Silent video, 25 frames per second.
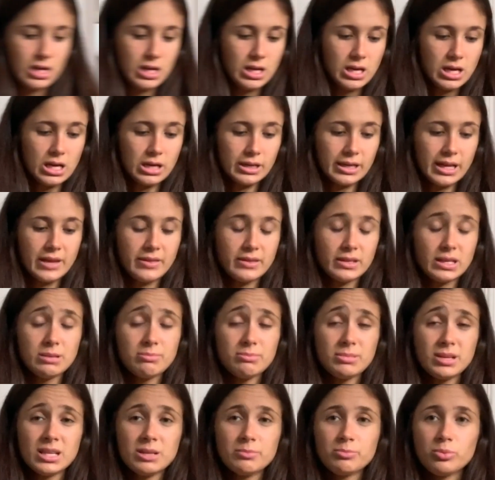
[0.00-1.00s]
Okay,
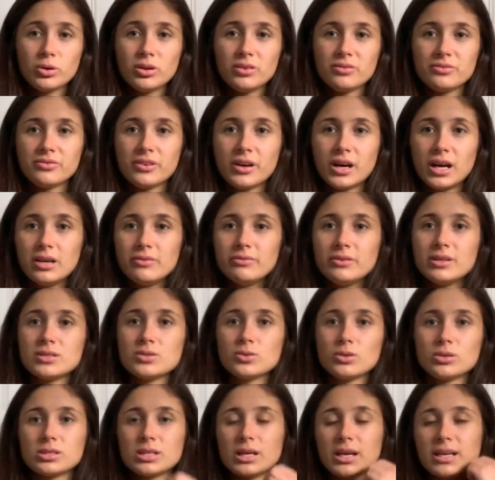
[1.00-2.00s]
in, in a point five, and it
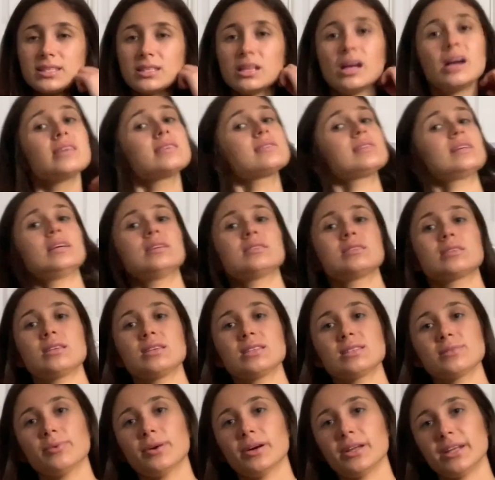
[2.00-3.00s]
sort of ties nicely into
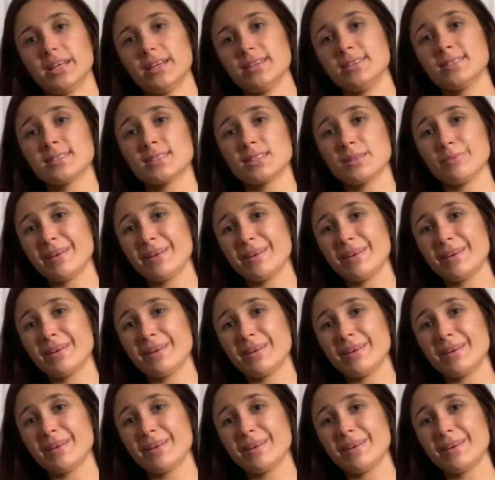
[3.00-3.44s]
this one, is the